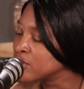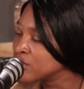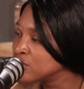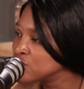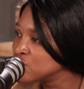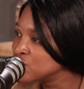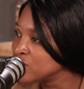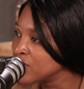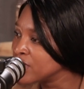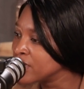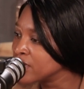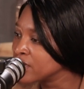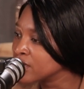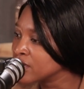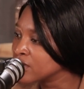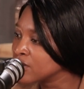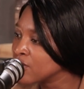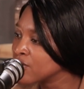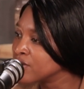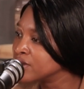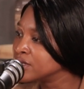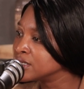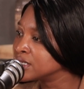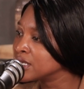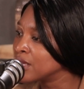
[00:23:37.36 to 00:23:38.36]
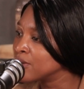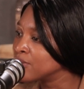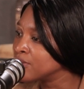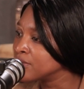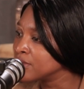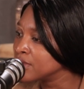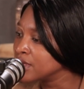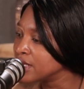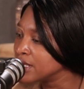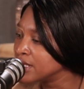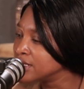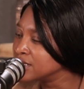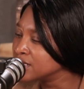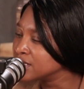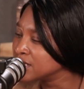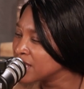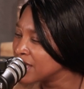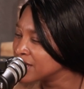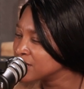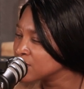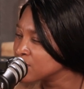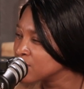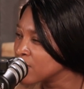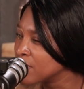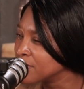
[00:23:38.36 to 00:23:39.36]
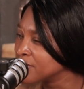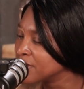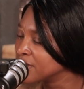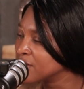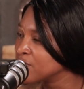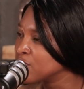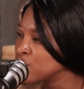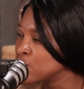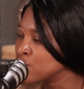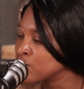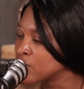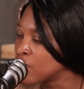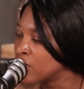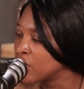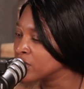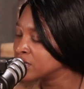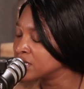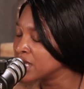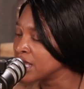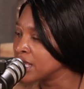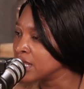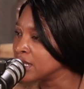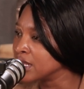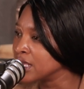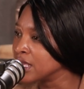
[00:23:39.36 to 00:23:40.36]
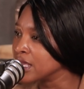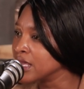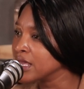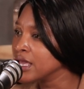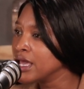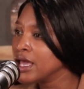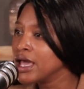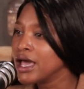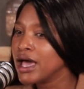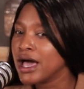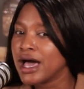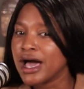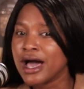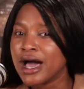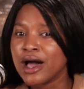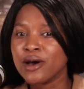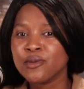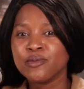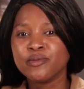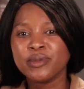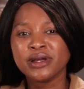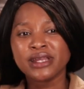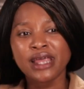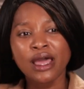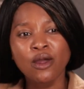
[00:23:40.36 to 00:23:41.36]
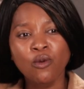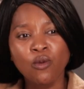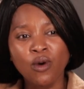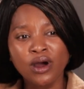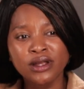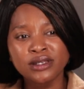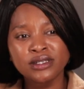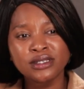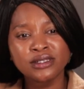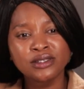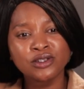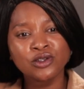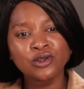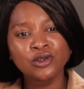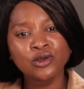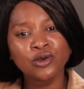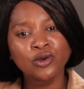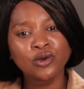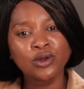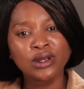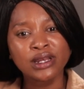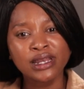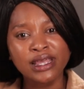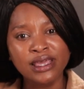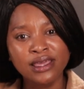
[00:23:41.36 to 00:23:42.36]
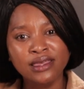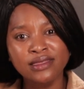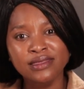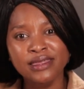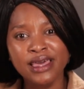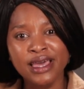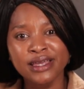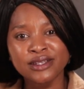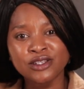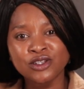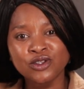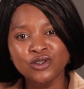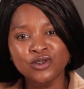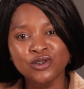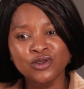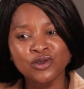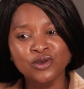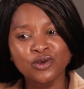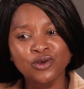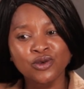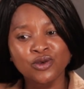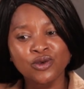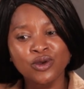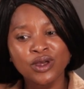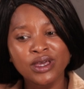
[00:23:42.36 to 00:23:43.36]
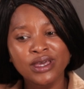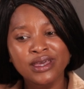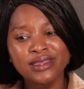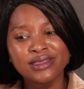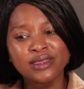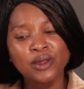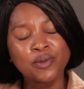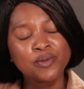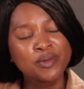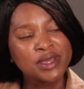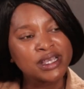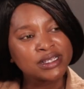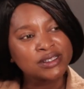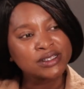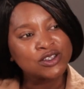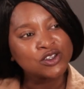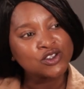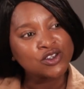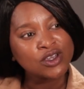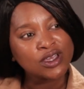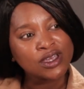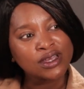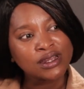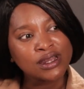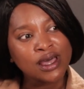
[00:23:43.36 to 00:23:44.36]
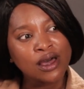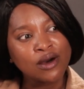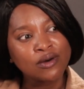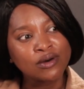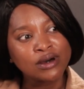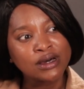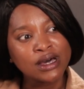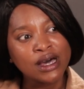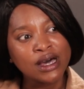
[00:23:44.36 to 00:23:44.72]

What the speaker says: can share, Karen, some insight around that if you've got any. But I want to link that to the messaging in our